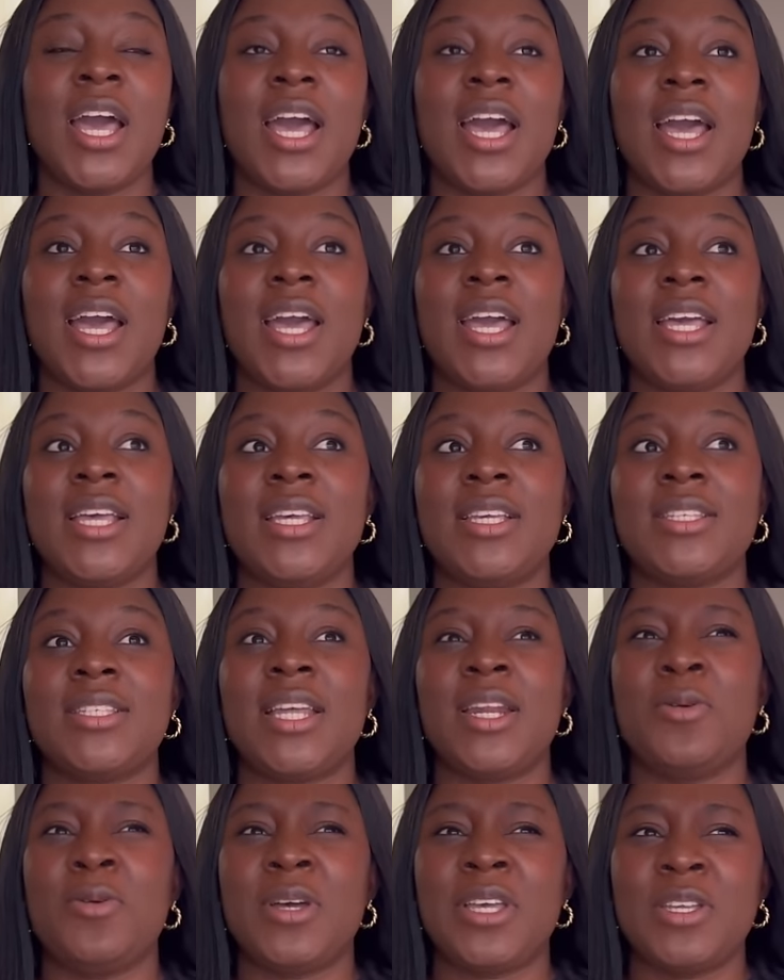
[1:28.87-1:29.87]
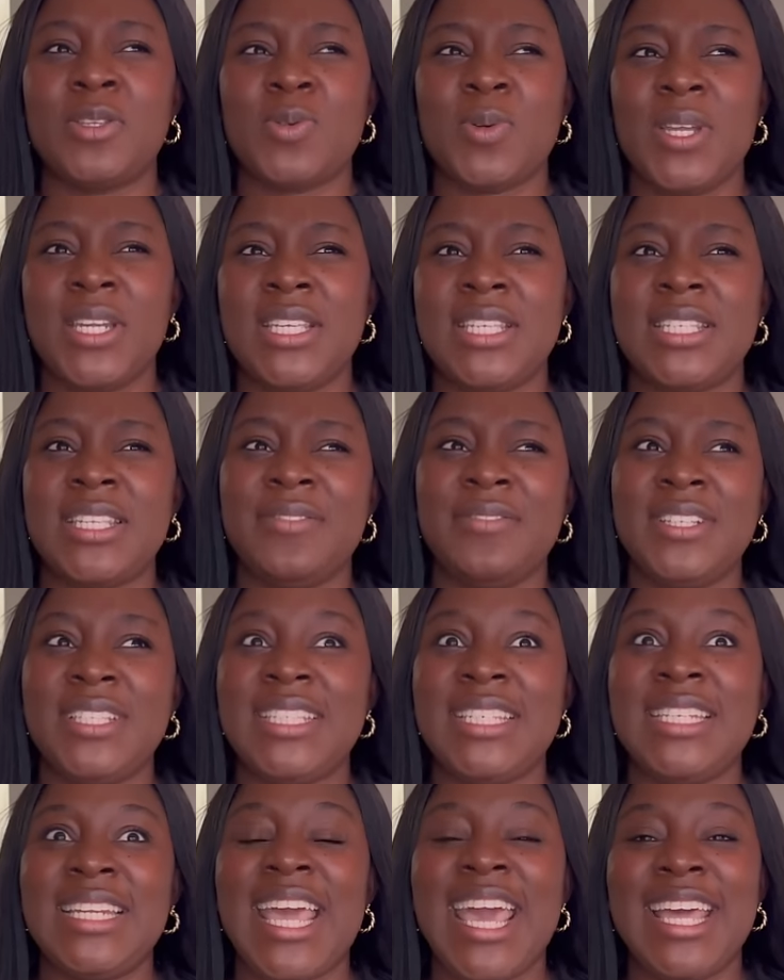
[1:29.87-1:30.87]
I started working in
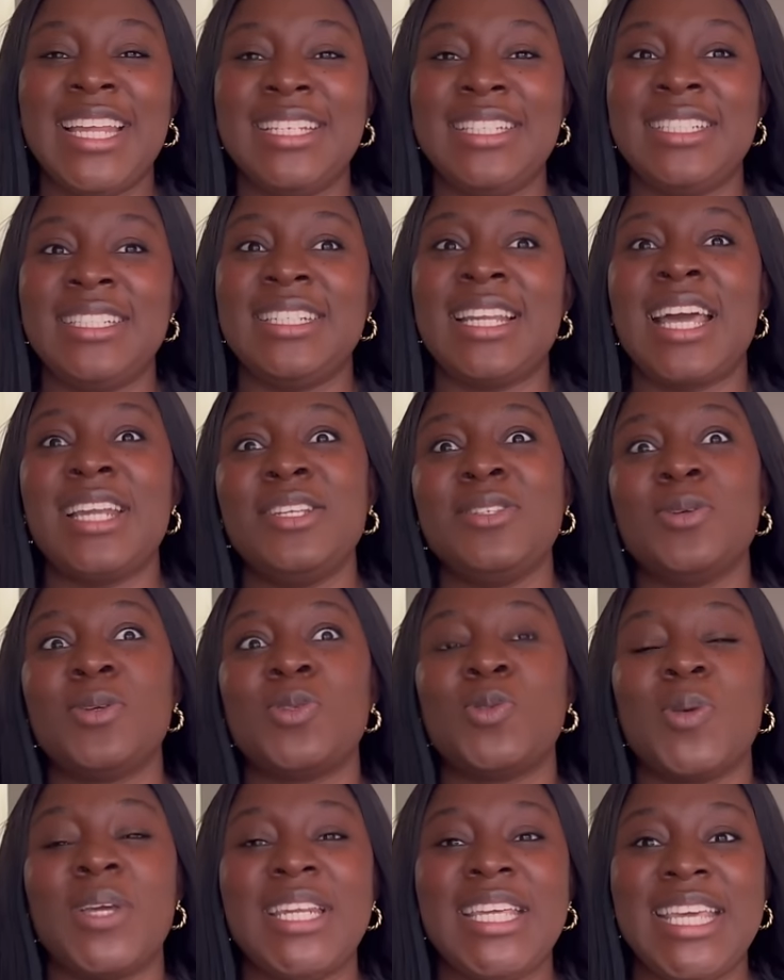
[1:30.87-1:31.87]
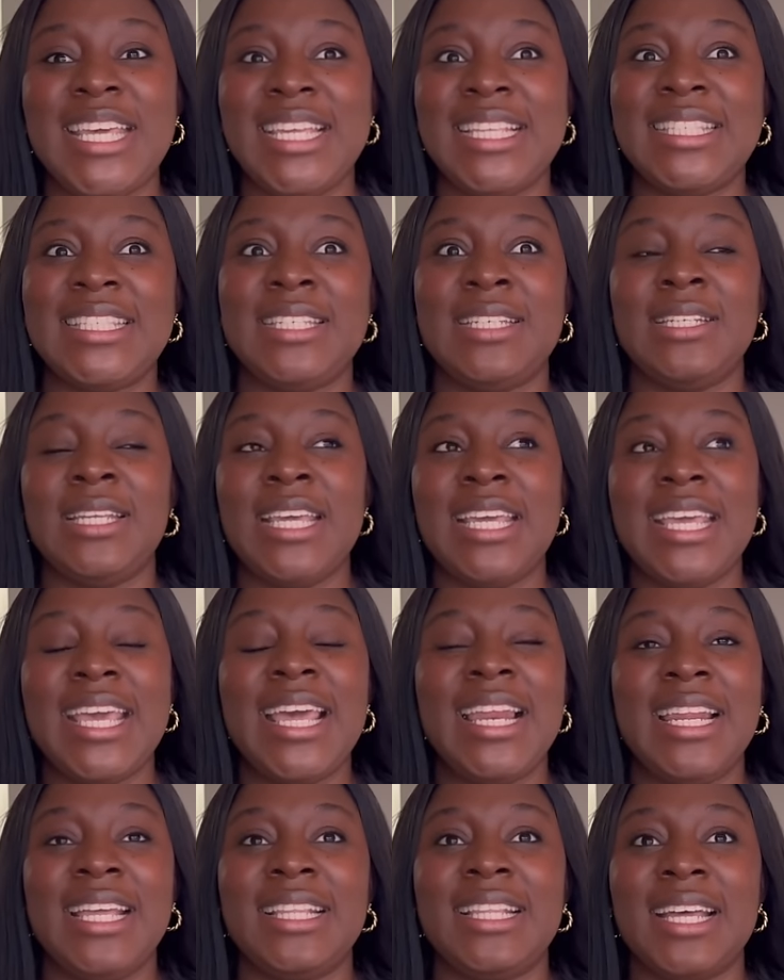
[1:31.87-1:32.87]
2017 ending, and this was 2018, a
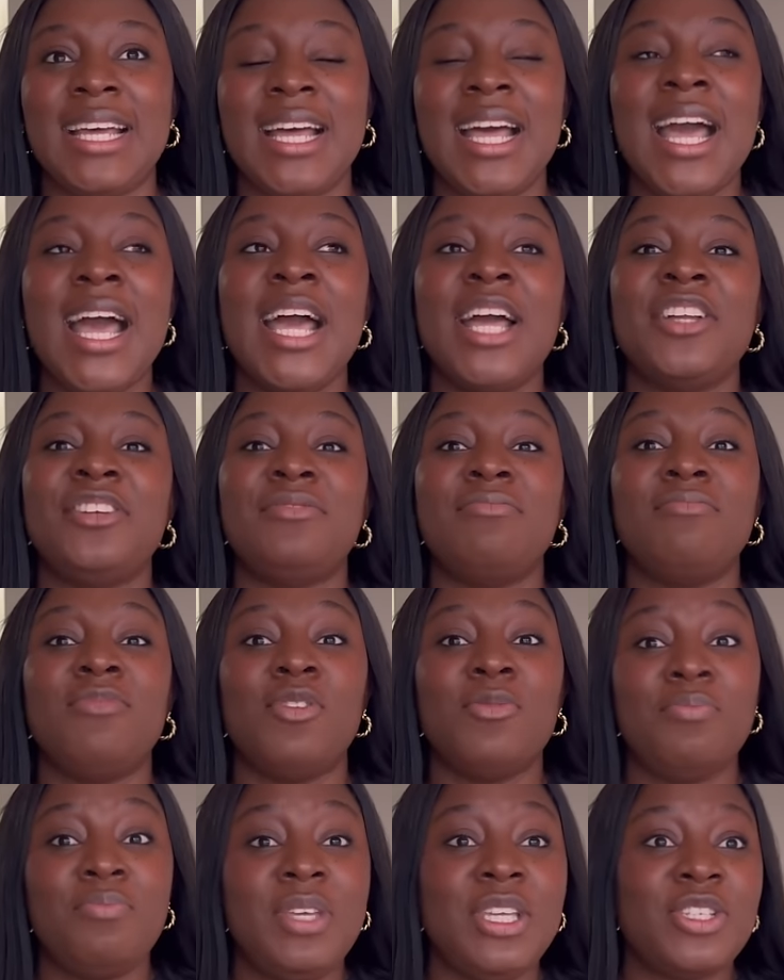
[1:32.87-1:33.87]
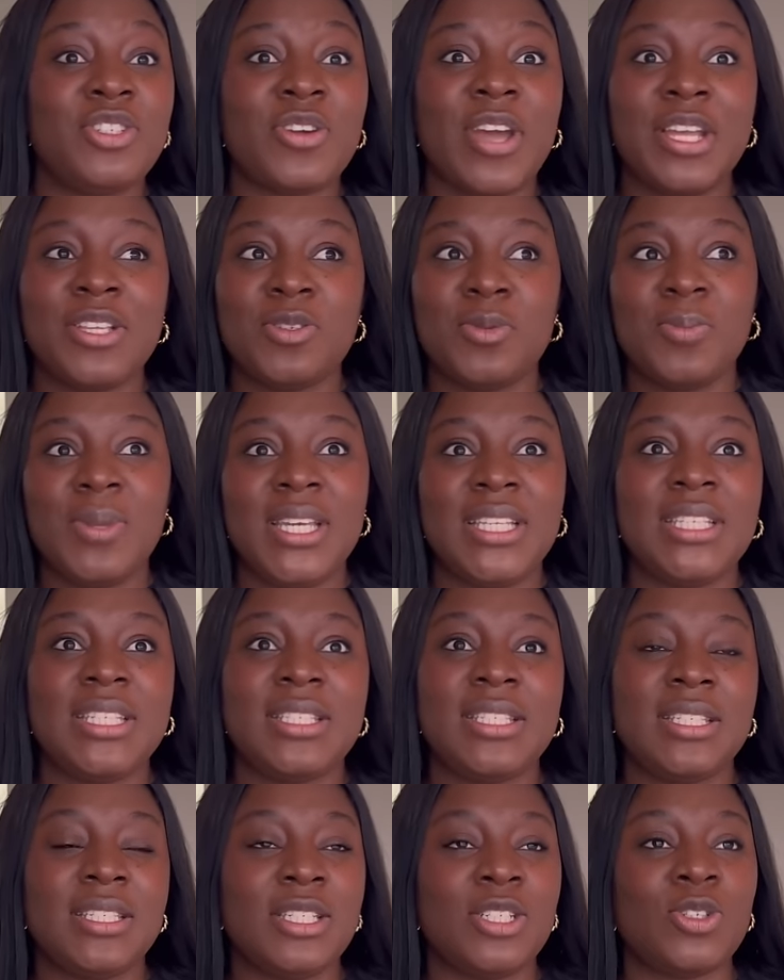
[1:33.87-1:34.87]
year later, me trying to make this
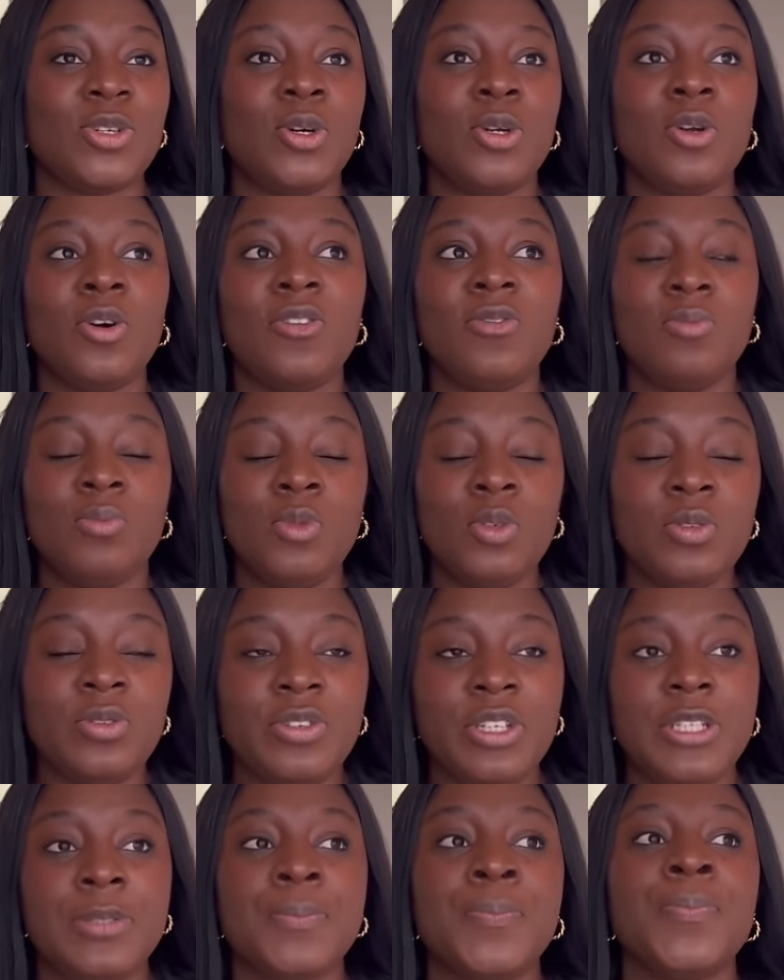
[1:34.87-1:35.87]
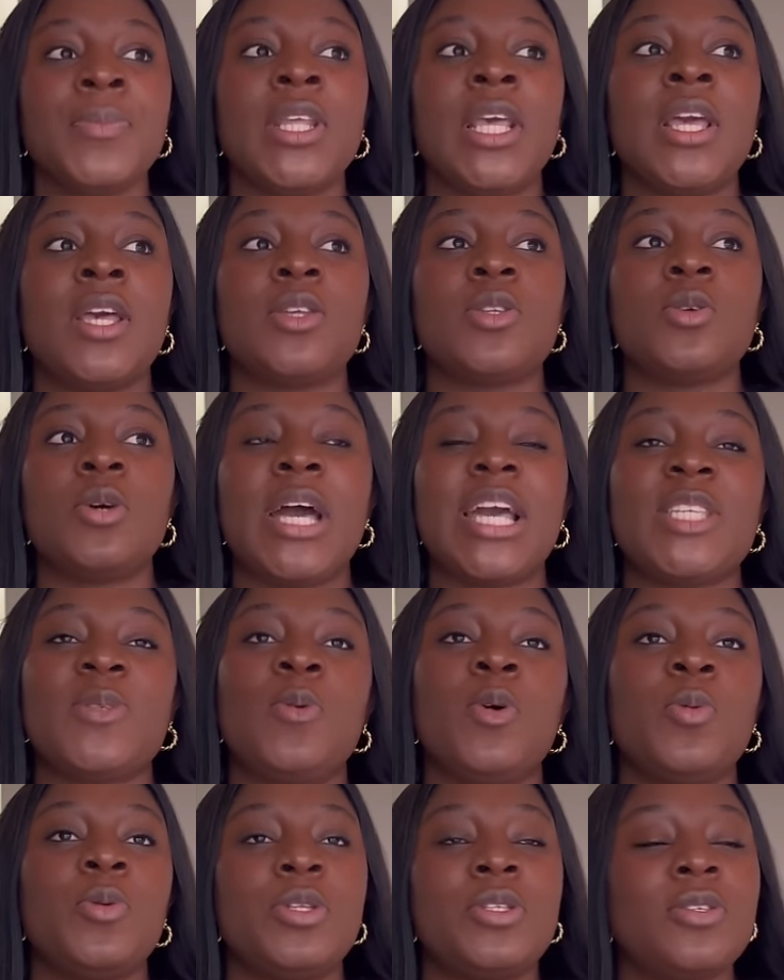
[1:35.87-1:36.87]
decision of moving. So I
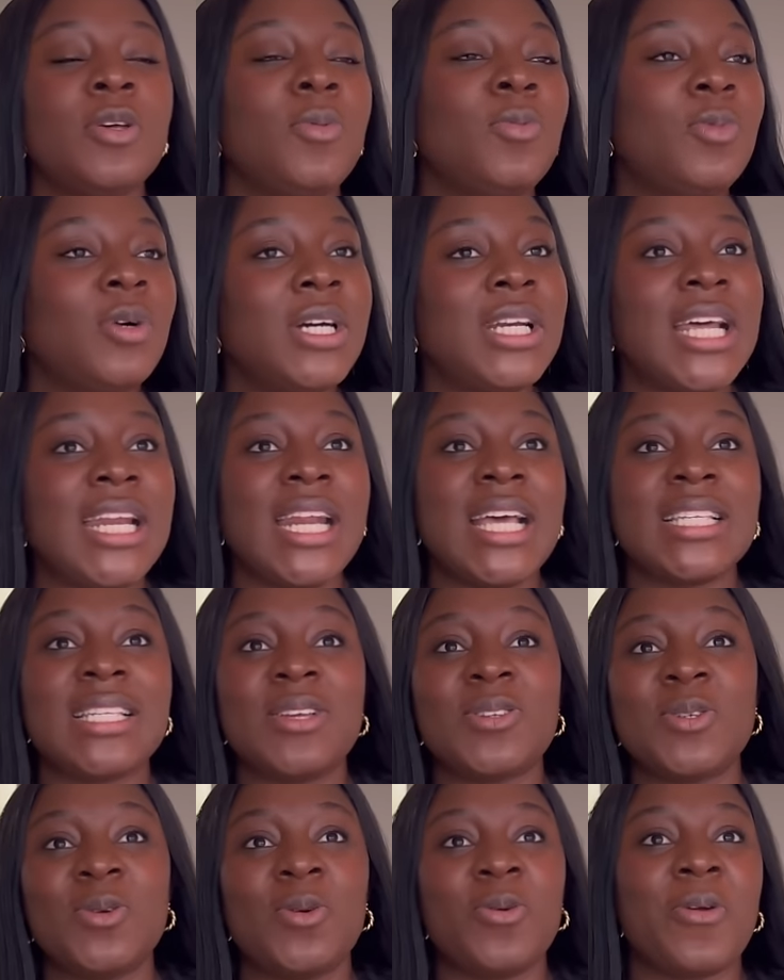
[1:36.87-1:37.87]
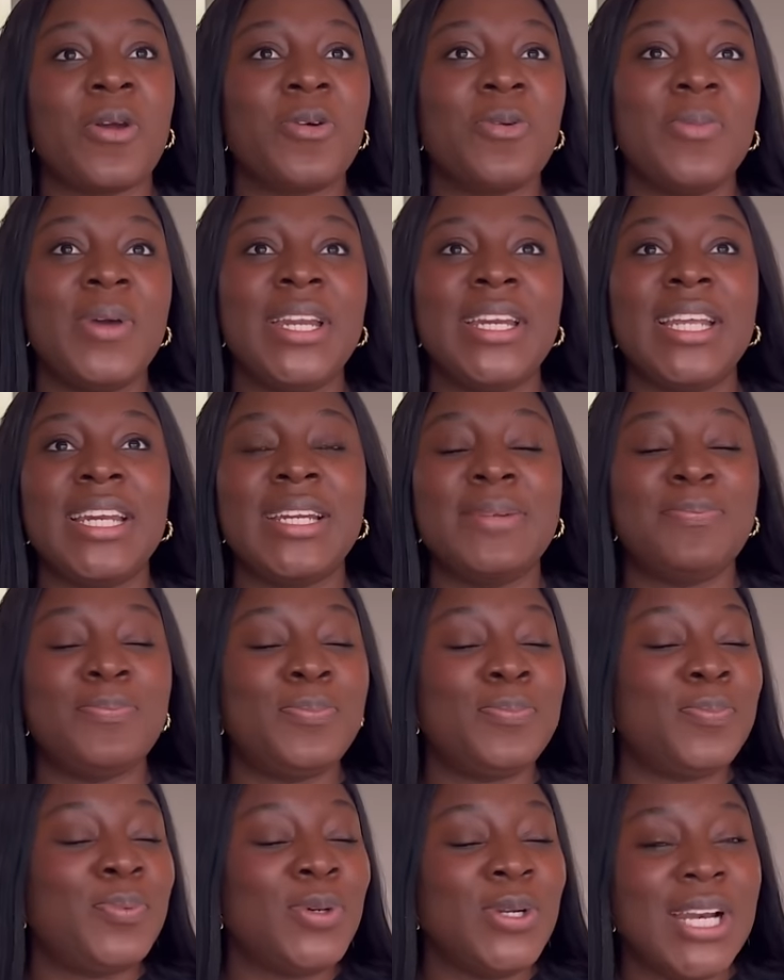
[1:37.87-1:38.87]
spoke with someone, and that's how someone recommended
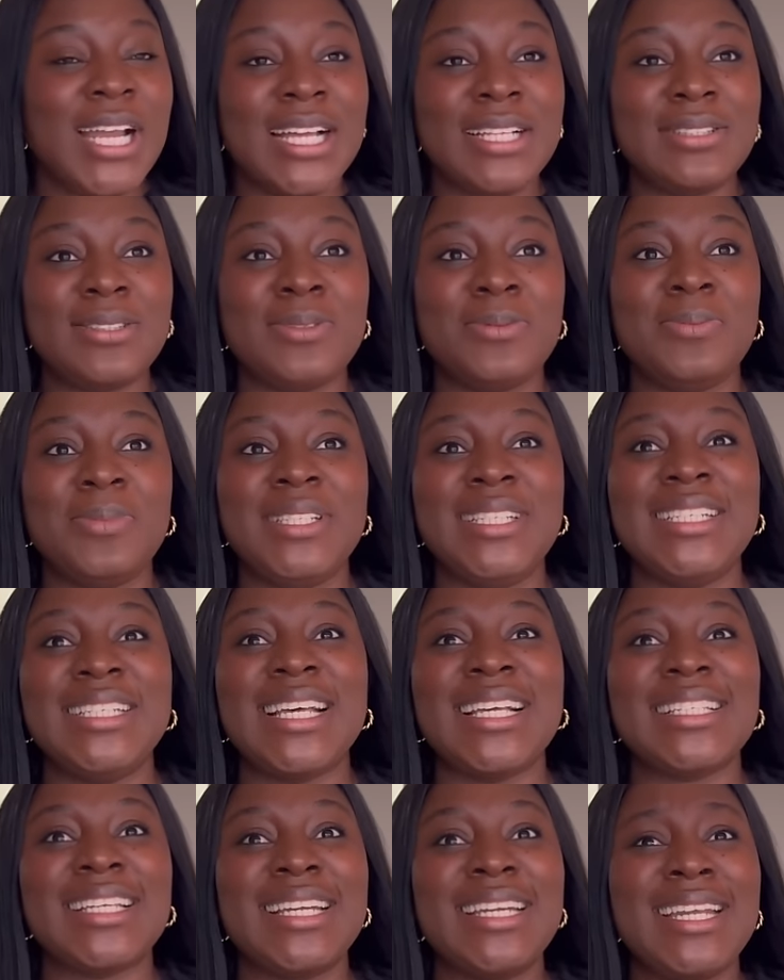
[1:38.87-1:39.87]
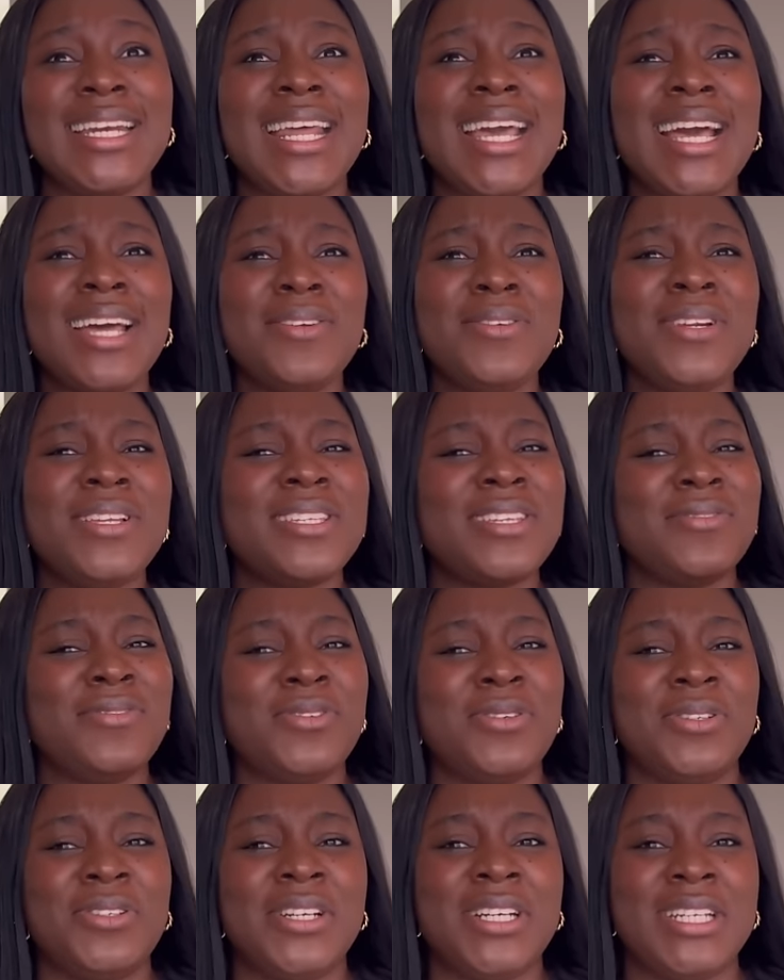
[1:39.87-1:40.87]
Poland to me. As I then, I had only
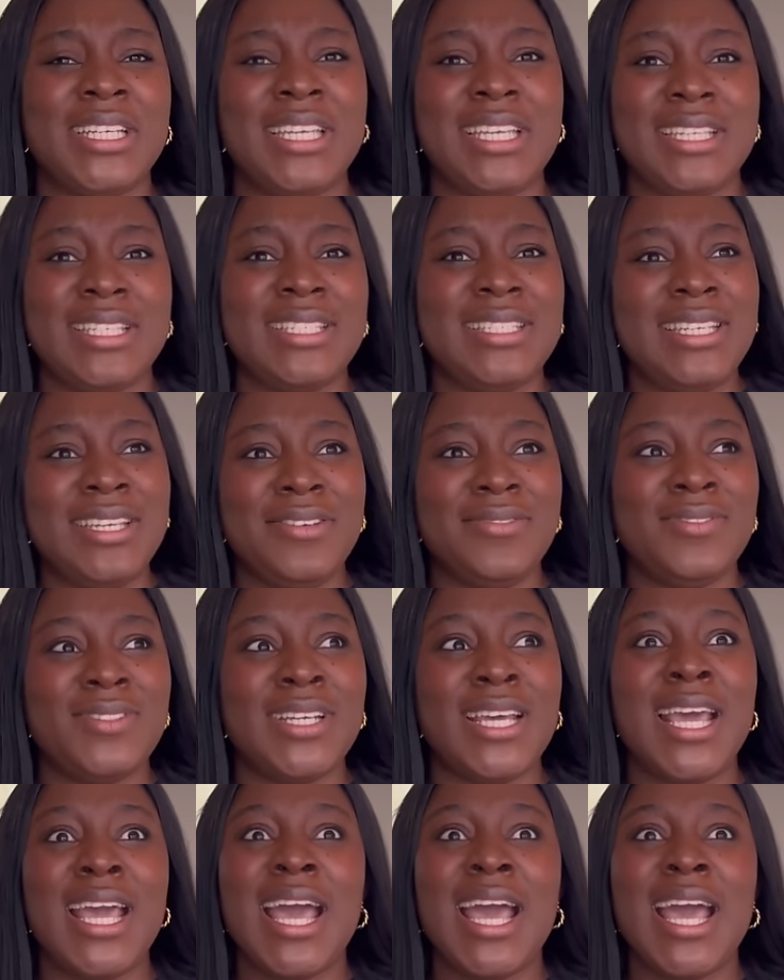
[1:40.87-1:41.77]
700k saved.